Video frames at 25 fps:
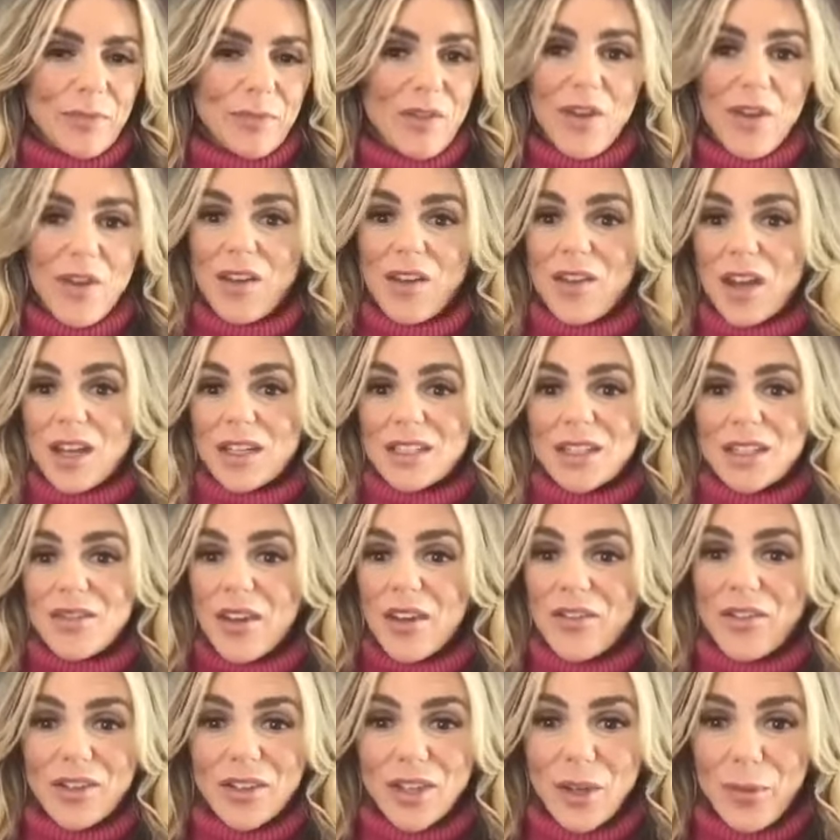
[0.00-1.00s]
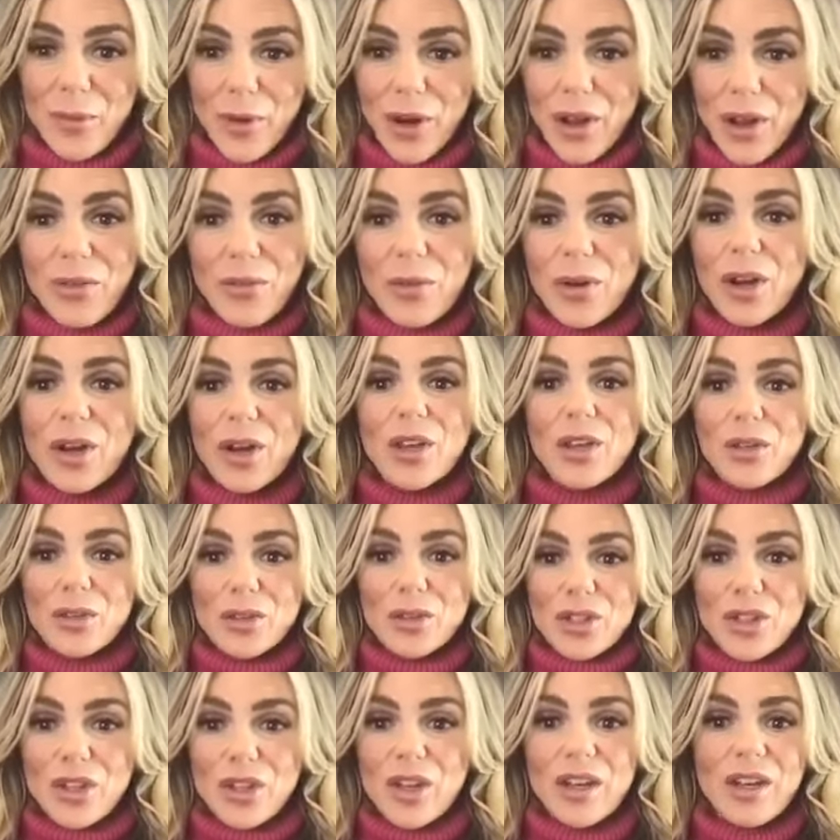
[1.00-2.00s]
If any of you guys have ever done breath work, you
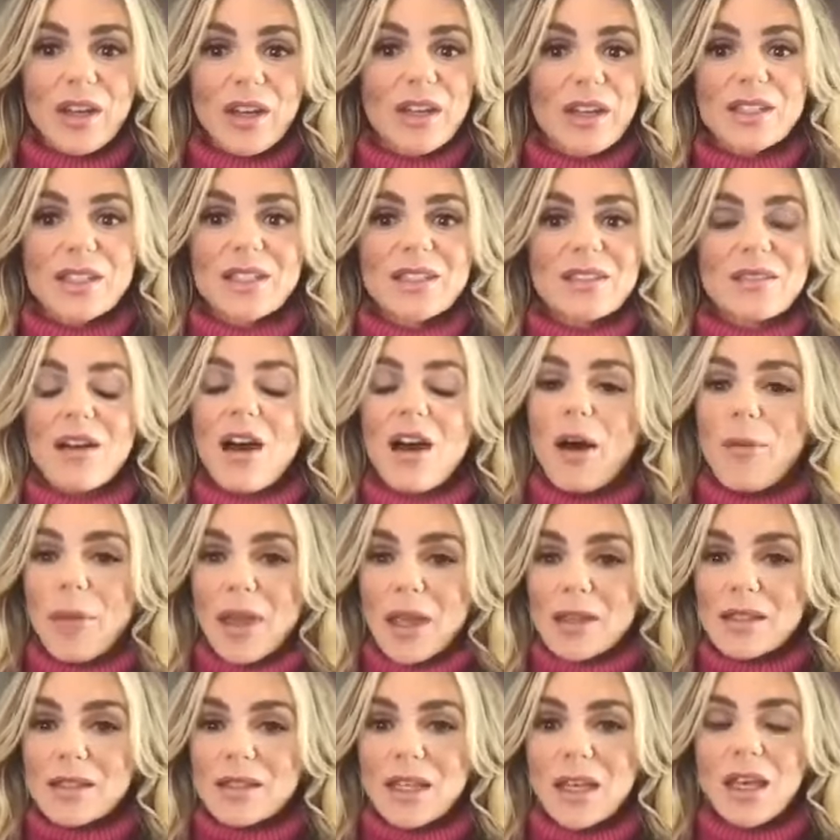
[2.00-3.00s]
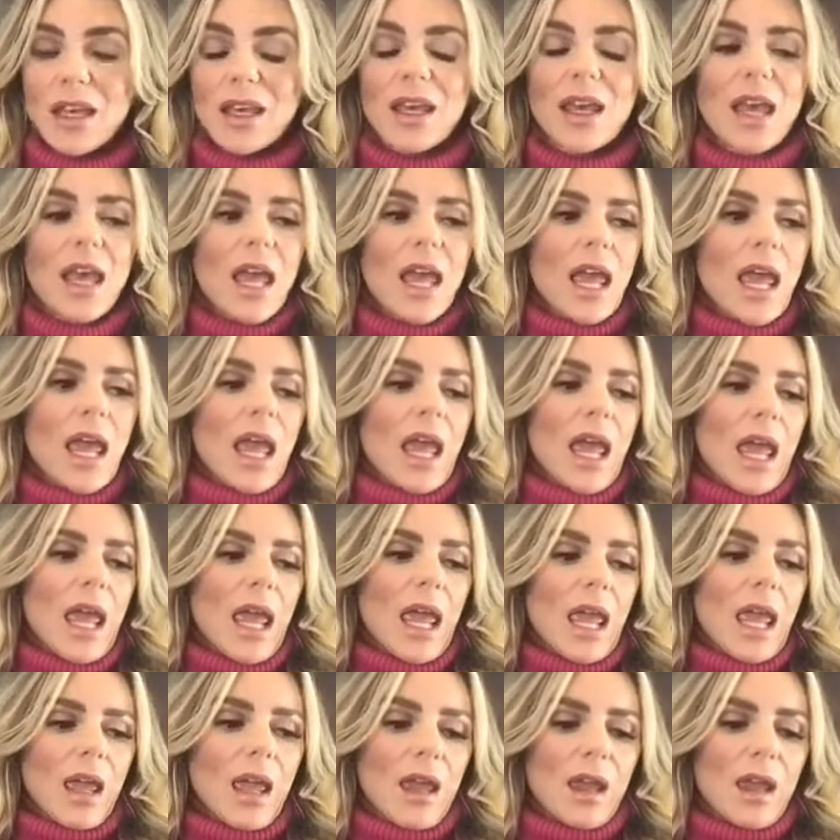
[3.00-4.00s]
should. It's amazing.
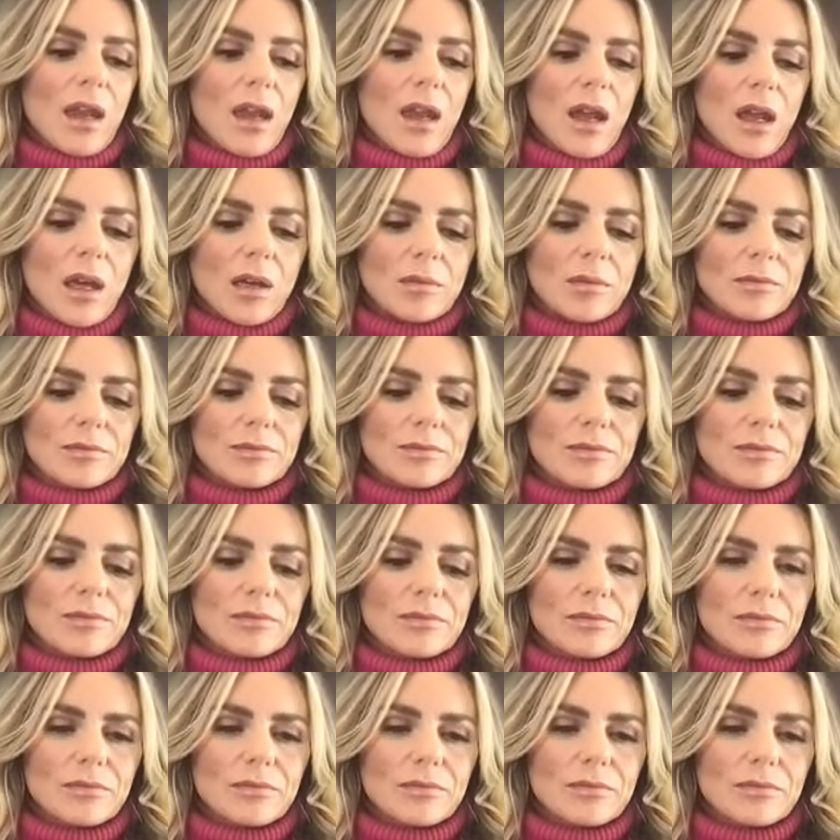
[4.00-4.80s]
And um, I second